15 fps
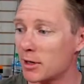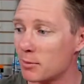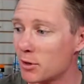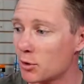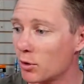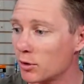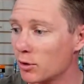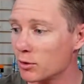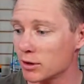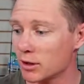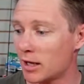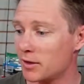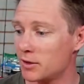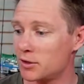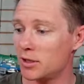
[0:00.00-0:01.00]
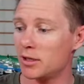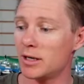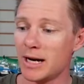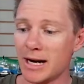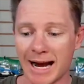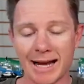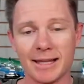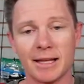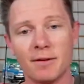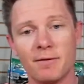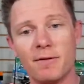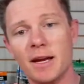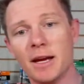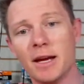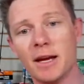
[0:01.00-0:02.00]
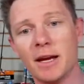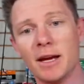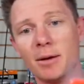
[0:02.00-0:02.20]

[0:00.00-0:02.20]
to be throwing them this year. And then the